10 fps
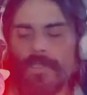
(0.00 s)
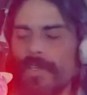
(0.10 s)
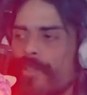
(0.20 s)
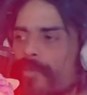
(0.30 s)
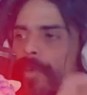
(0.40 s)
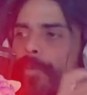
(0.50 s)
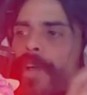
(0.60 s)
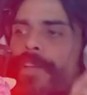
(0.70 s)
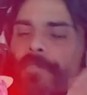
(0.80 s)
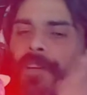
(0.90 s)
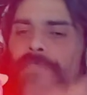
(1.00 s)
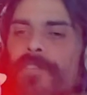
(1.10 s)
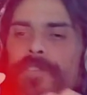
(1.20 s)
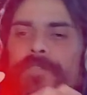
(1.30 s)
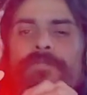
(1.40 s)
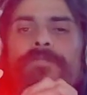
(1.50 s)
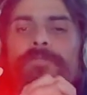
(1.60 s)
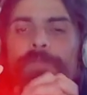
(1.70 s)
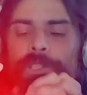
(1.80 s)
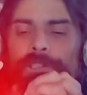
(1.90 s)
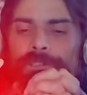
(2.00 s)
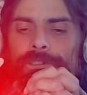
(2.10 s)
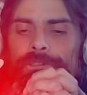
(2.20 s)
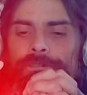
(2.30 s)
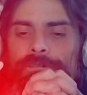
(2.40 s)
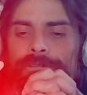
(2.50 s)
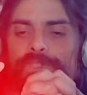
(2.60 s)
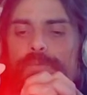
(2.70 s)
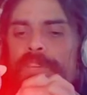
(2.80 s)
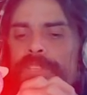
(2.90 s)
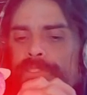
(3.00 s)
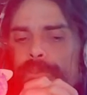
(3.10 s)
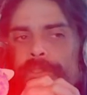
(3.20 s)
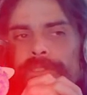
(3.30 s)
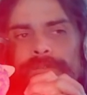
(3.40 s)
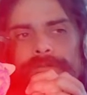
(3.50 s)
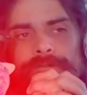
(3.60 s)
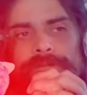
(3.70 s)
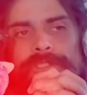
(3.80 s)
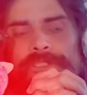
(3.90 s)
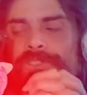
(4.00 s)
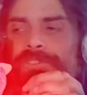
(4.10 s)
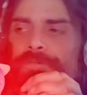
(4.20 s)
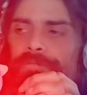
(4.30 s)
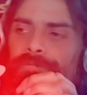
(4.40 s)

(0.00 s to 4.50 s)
Another one of my favorite ones. It's a basic one. It's just